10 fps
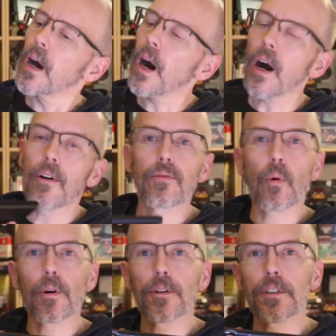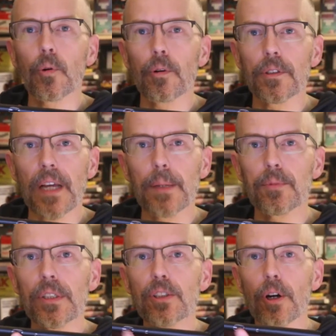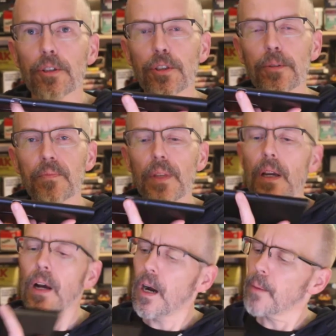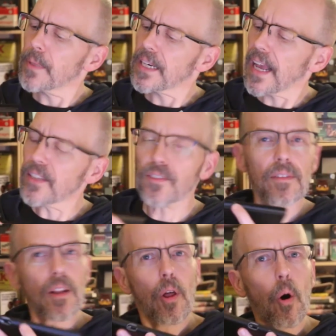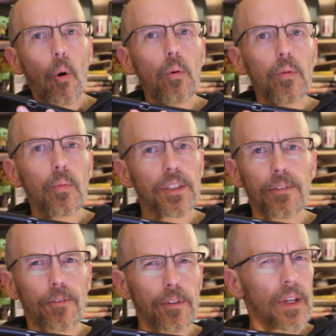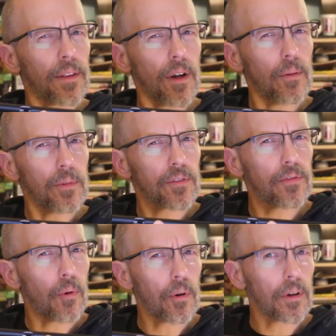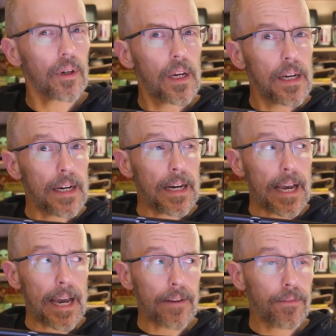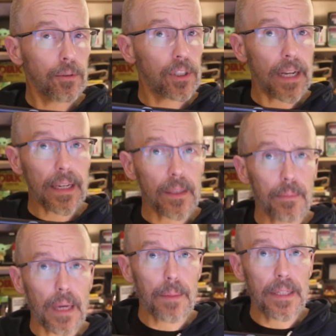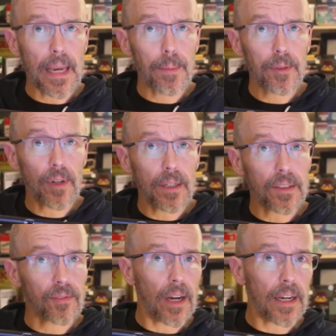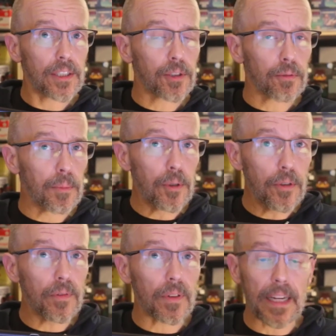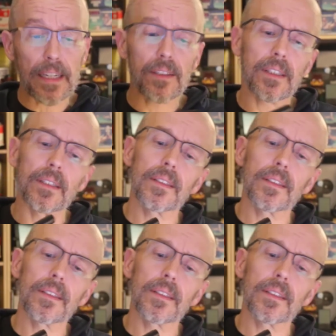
for your Type-C charger. And it has this little hole, which at first I thought was for a headphone jack that maybe Amazon decided to remove late in the